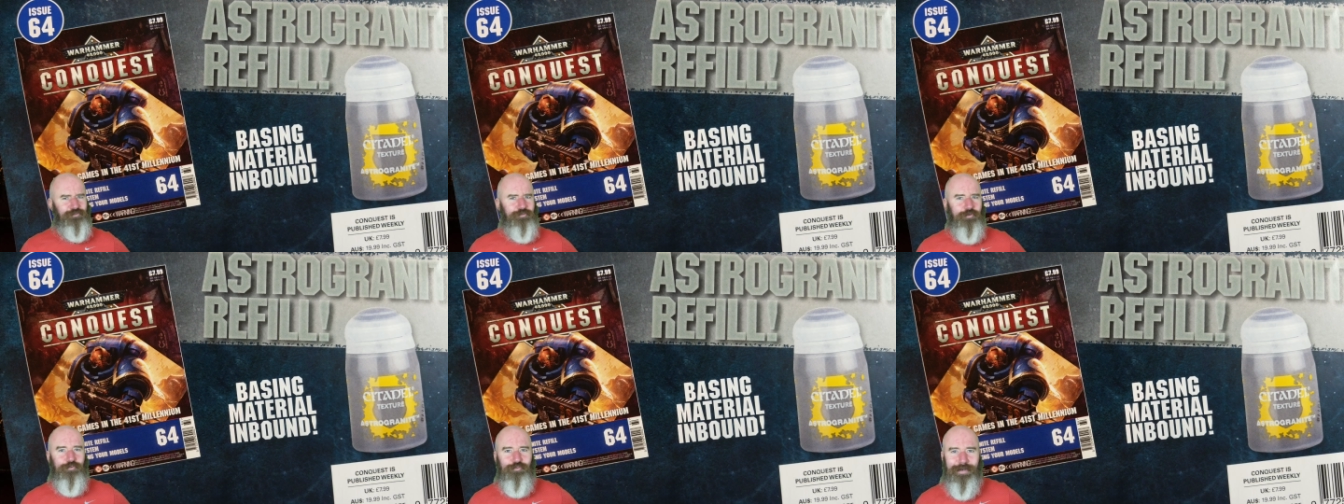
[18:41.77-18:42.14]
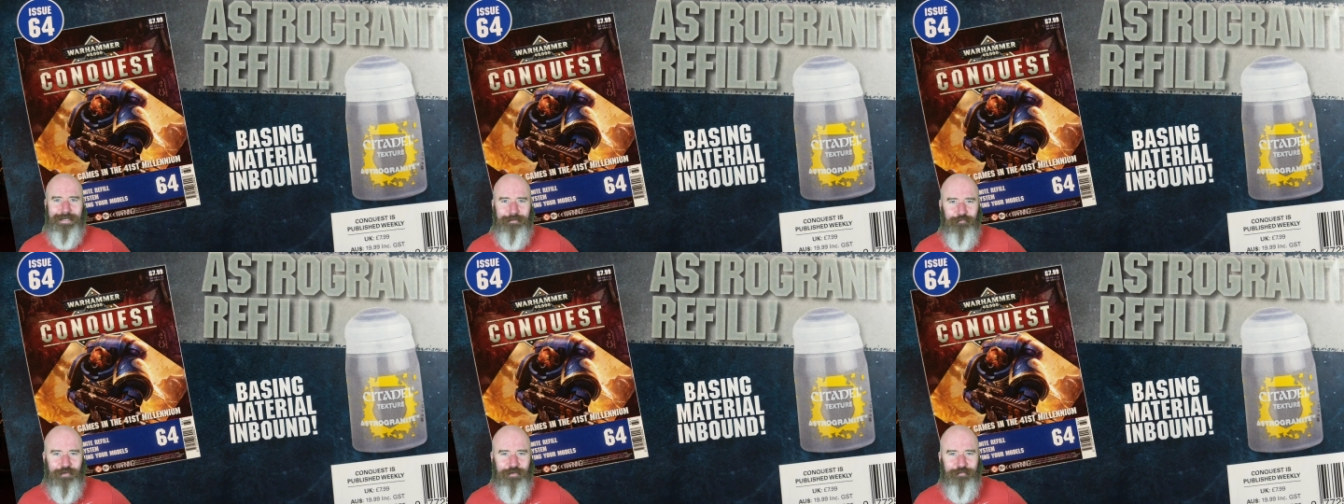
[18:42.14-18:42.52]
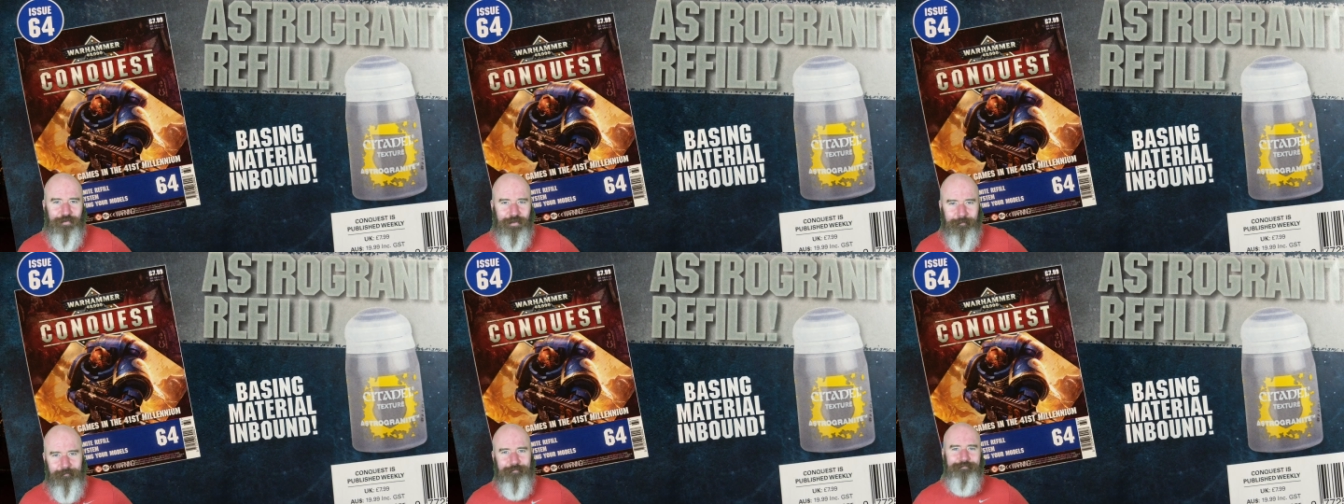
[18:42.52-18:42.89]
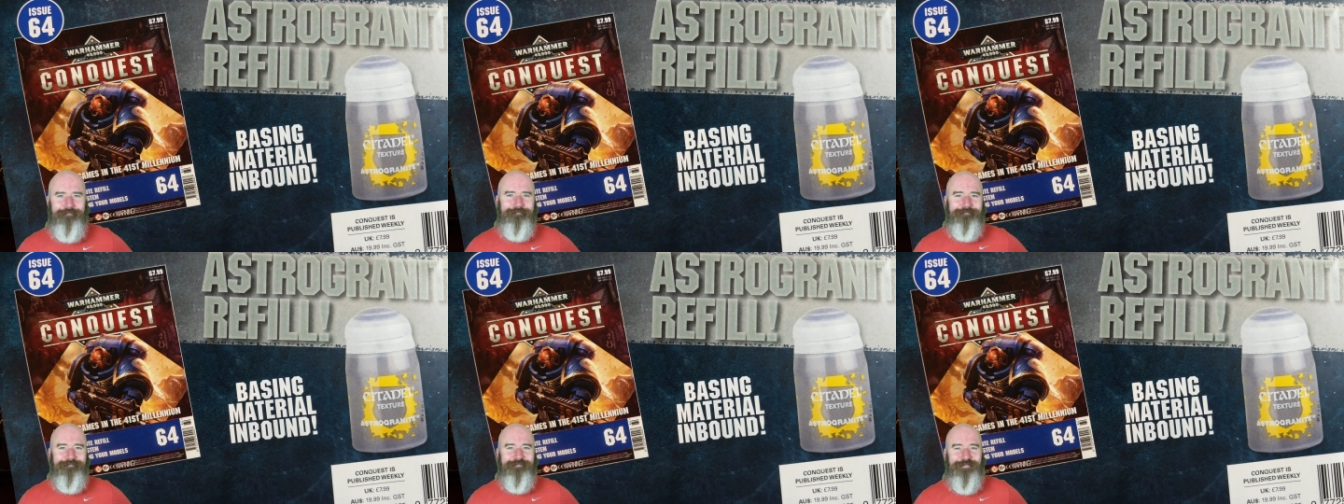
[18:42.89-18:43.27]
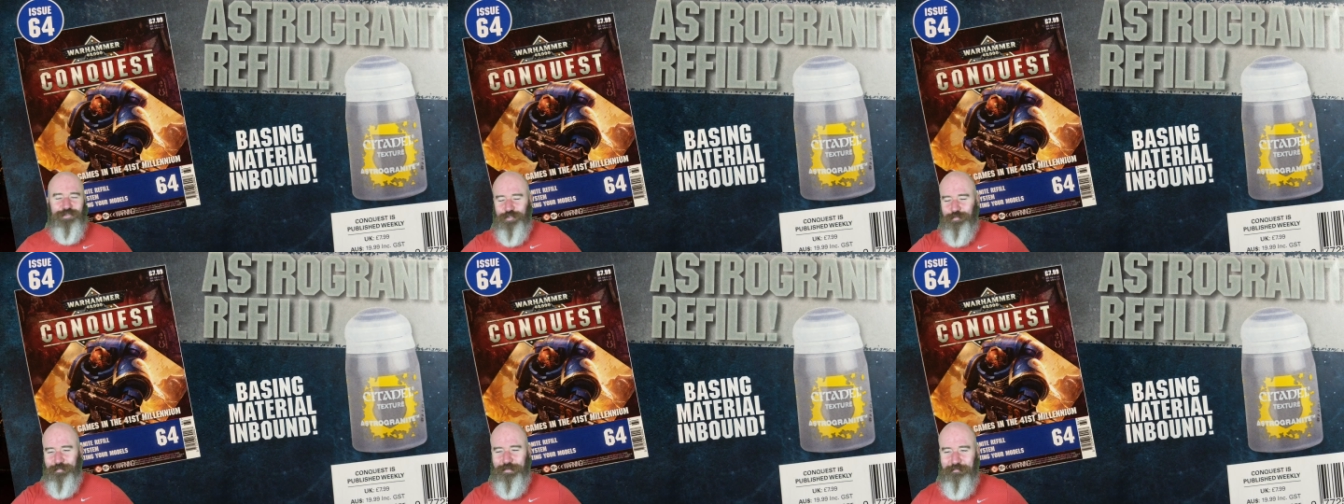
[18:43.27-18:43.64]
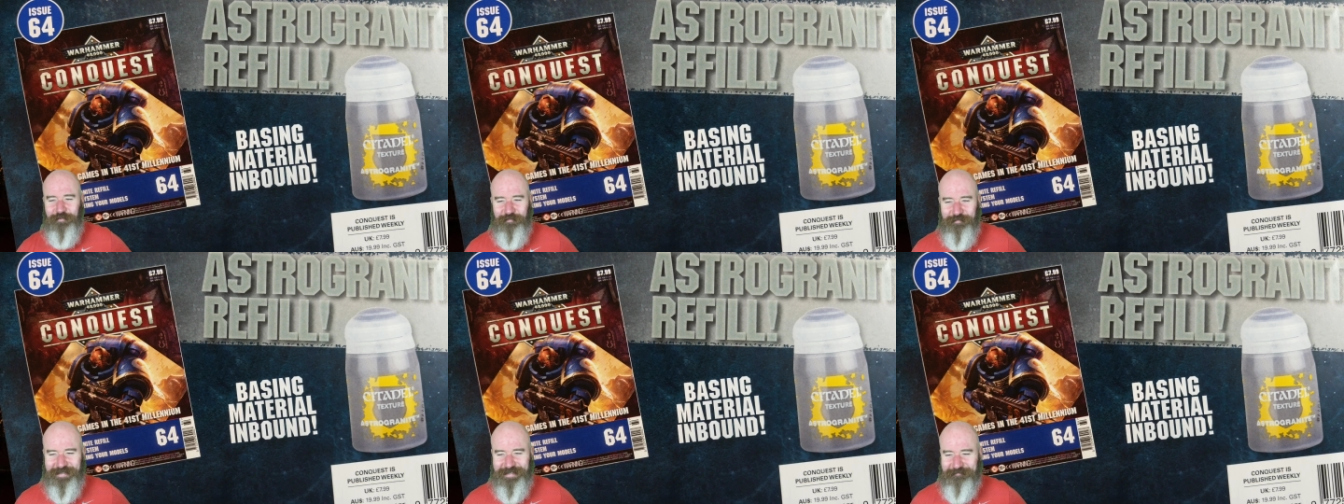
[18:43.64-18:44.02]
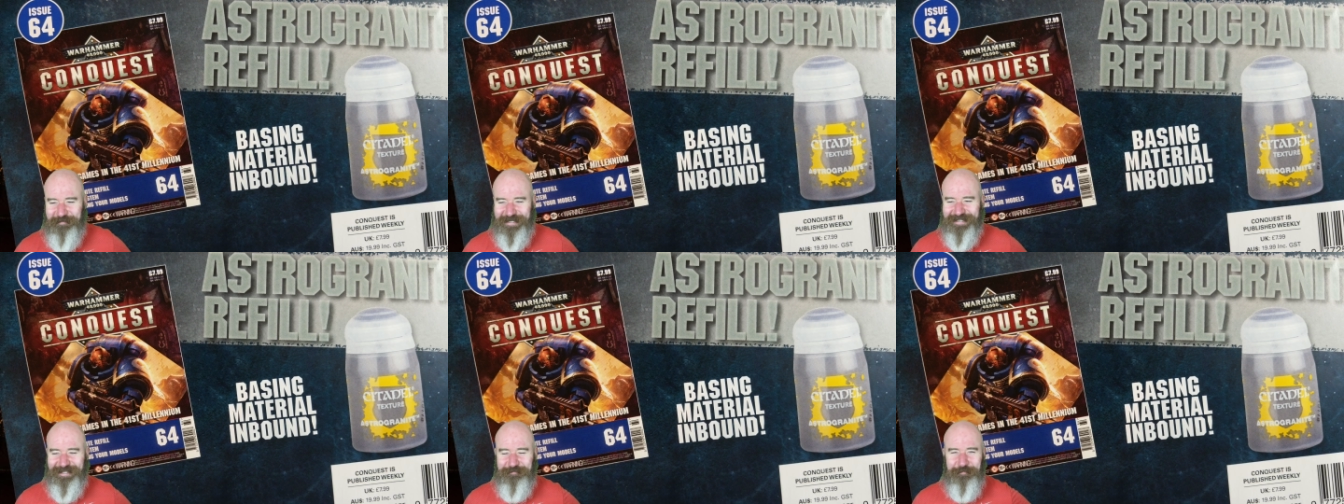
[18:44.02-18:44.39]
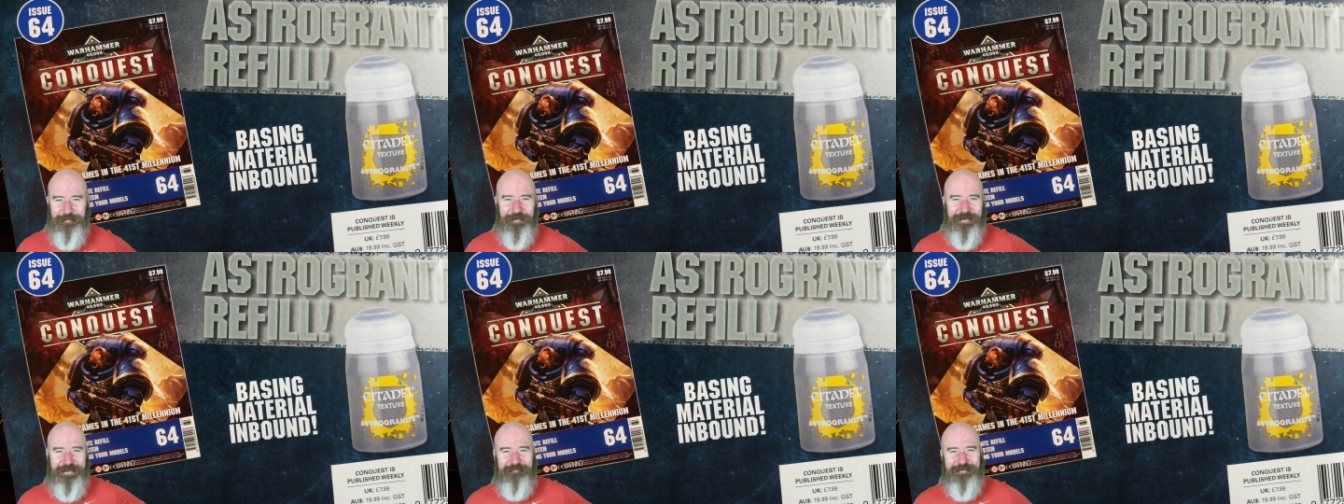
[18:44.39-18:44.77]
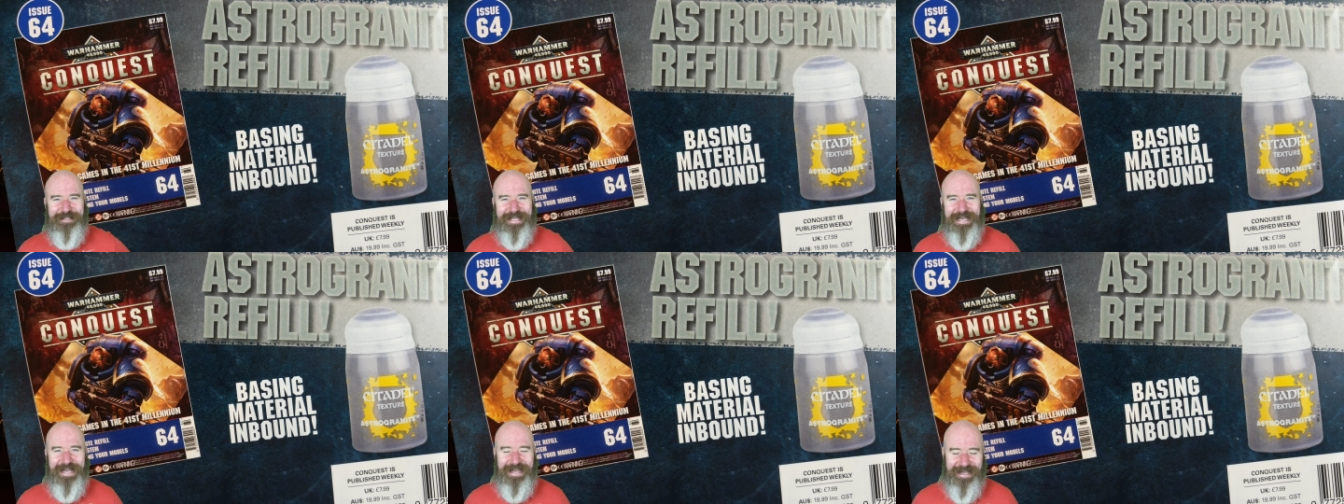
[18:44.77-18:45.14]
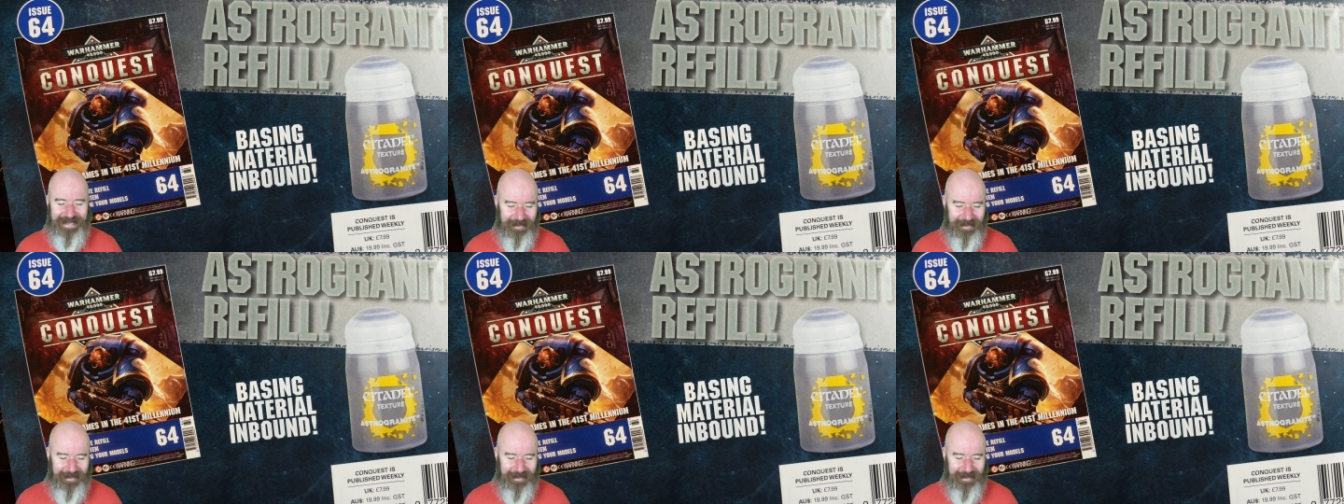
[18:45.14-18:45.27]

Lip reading: Astrogranite refill. Some people will be a bit disappointed with that.